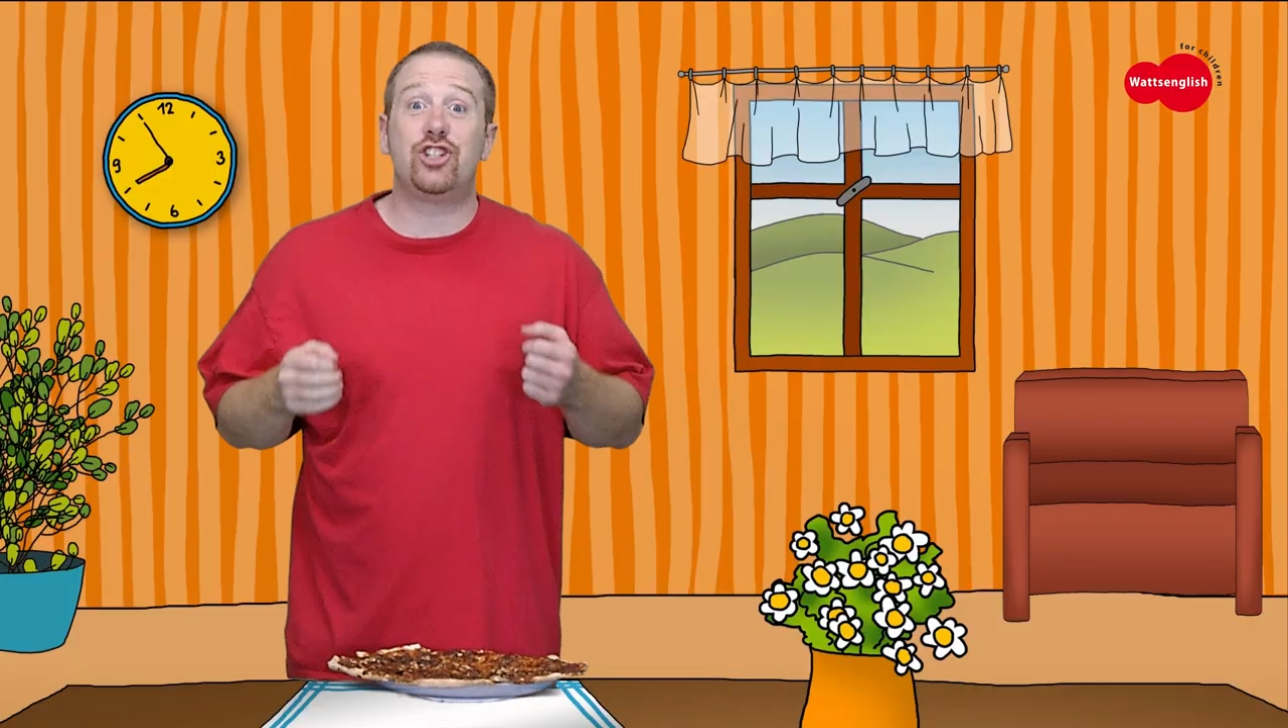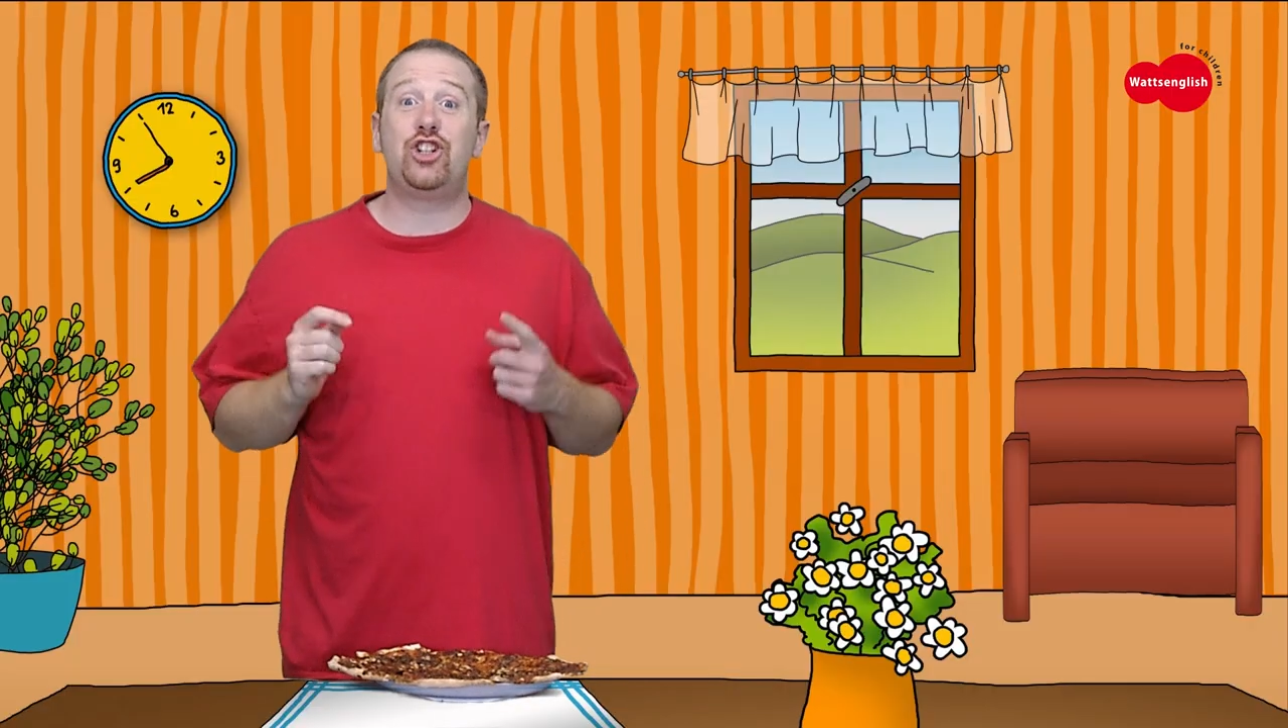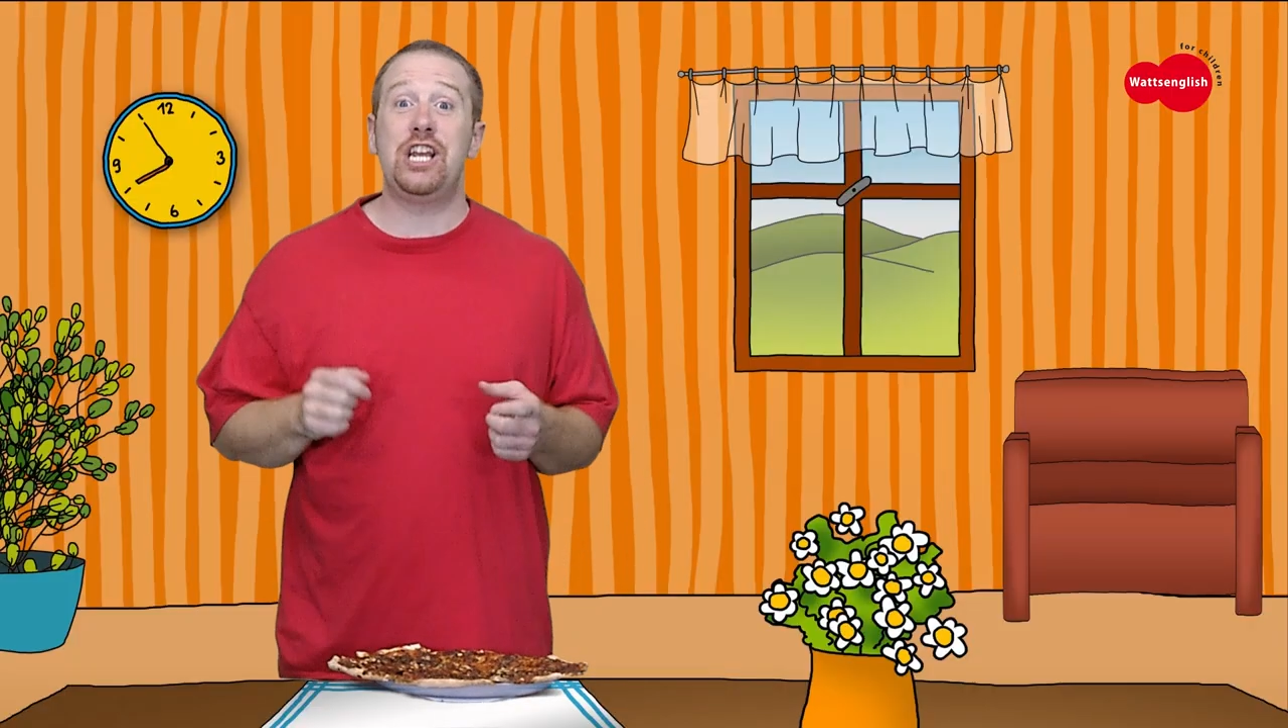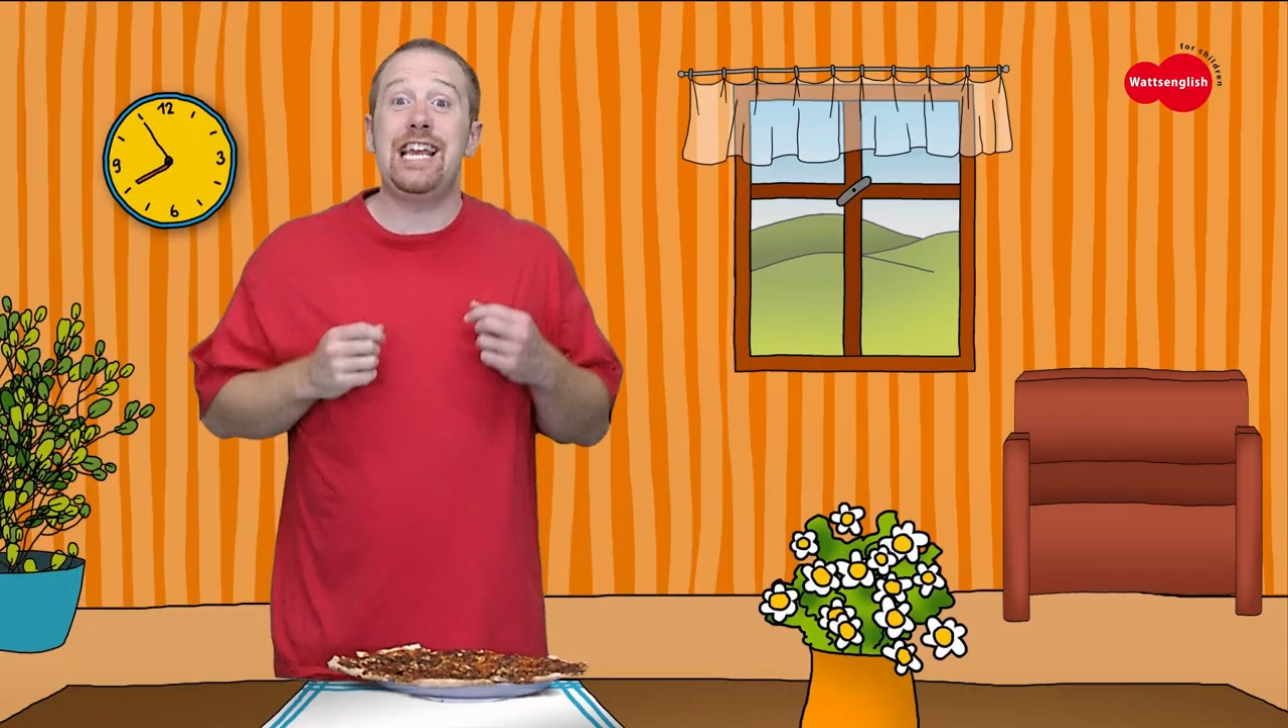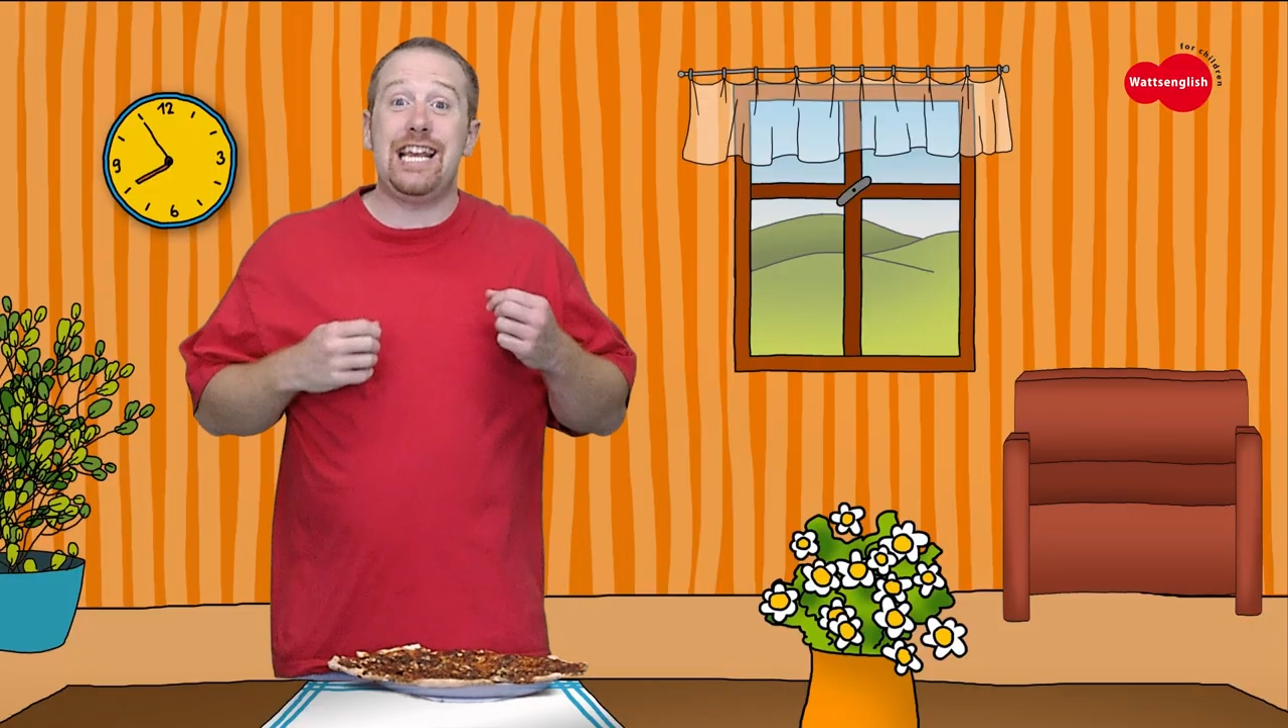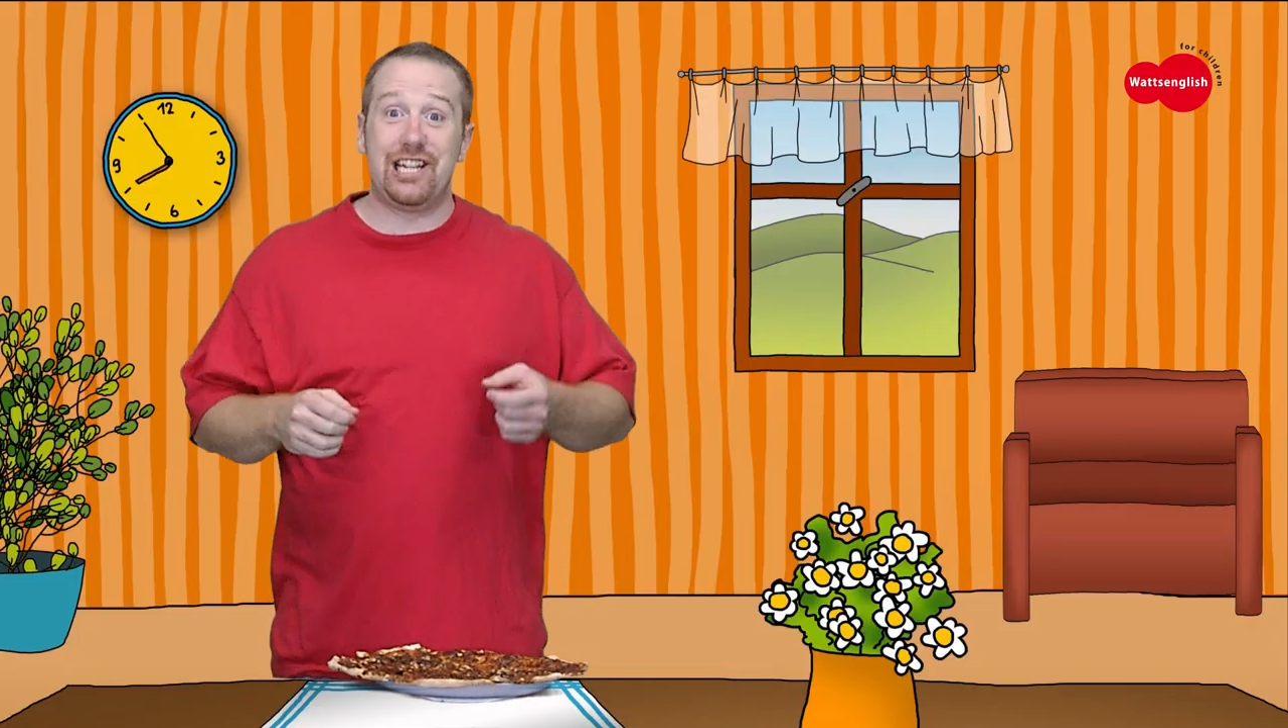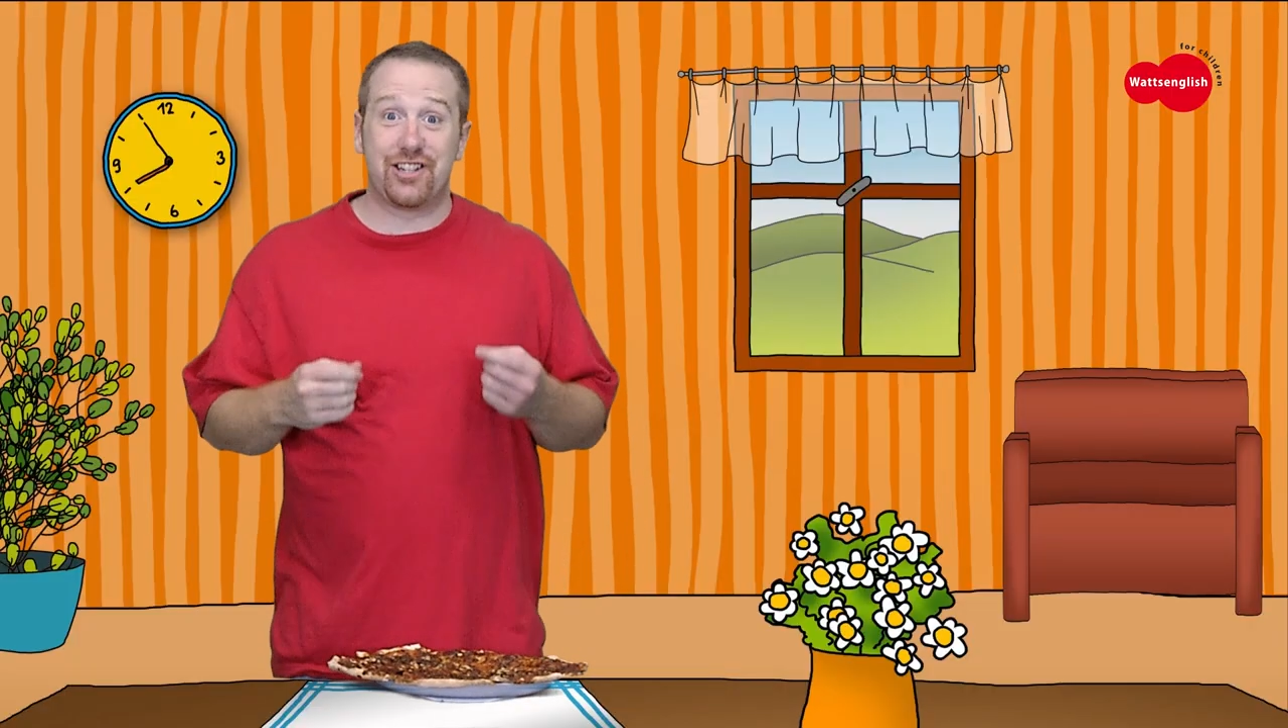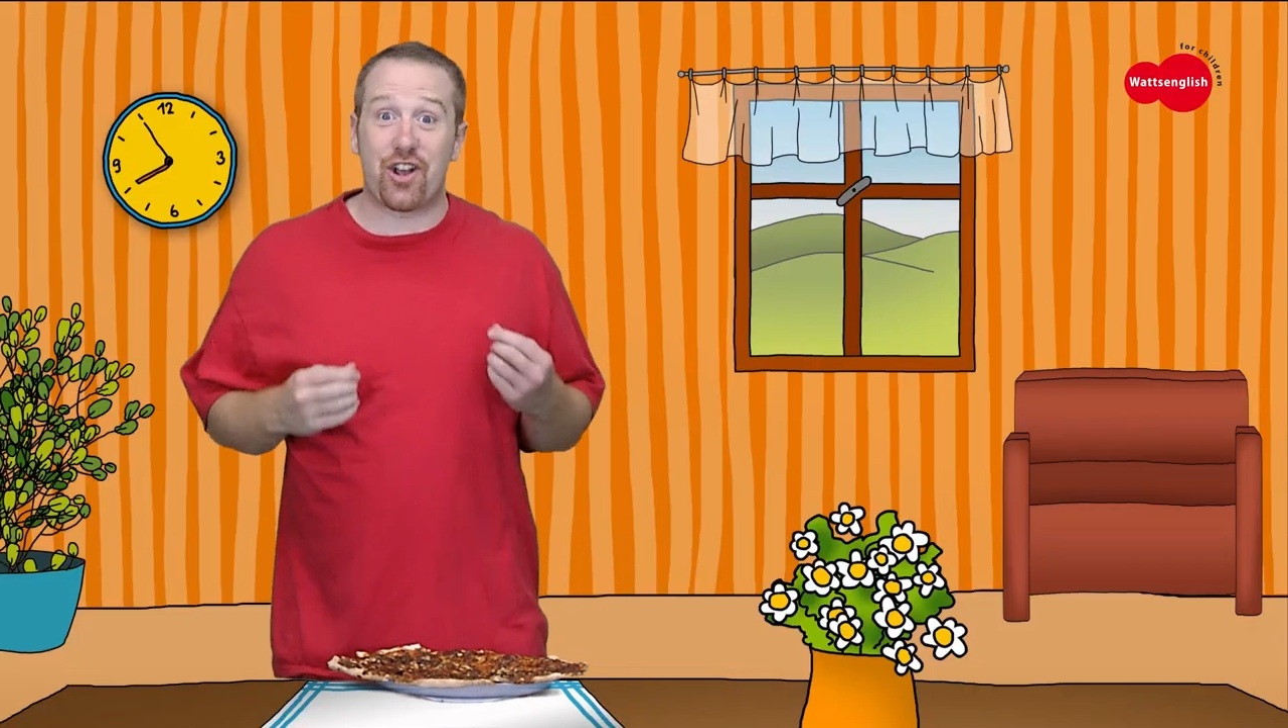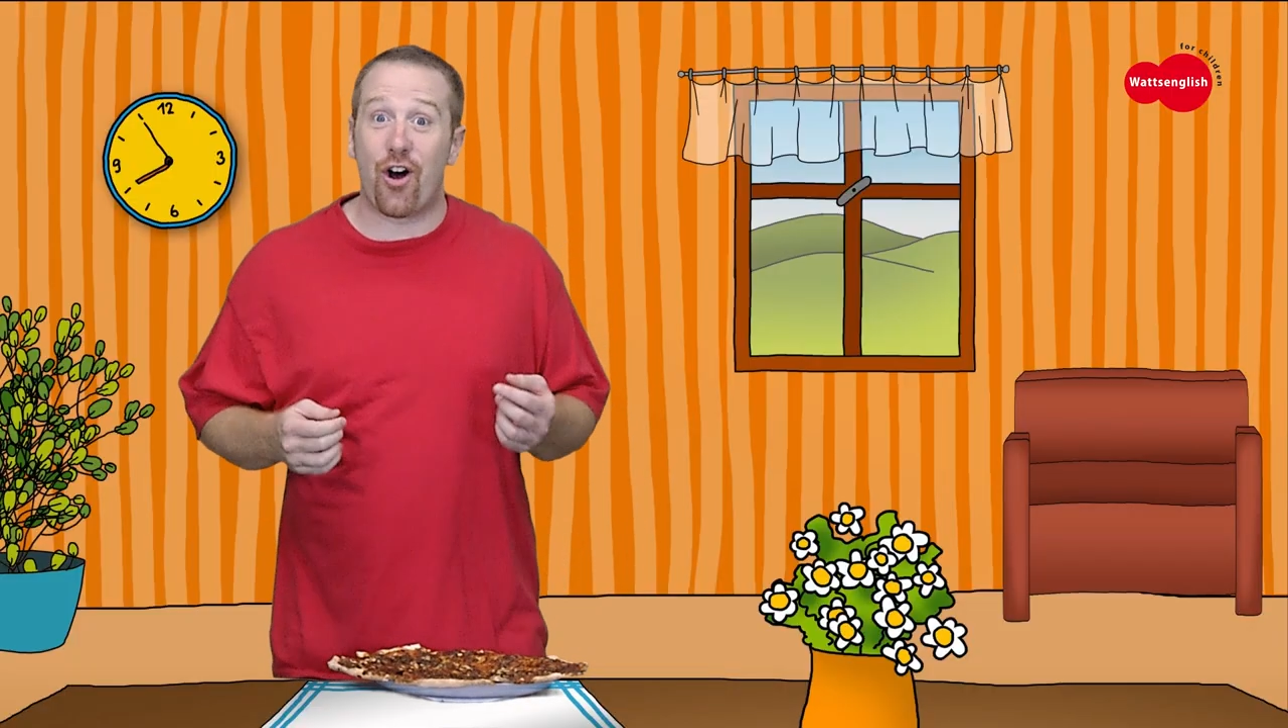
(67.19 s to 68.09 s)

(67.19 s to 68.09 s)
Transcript: cheese